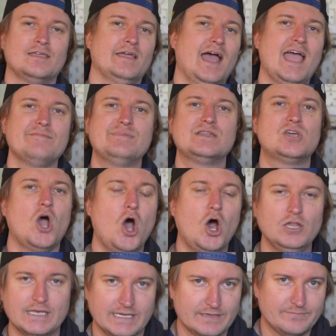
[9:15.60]
I've been
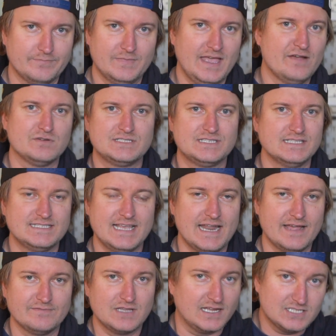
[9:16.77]
calling ever since
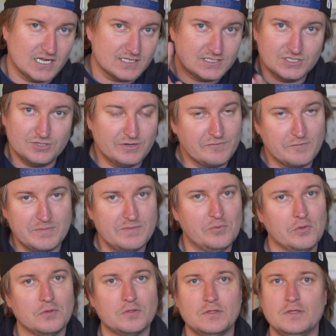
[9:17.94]
then. I talked to 2 different people.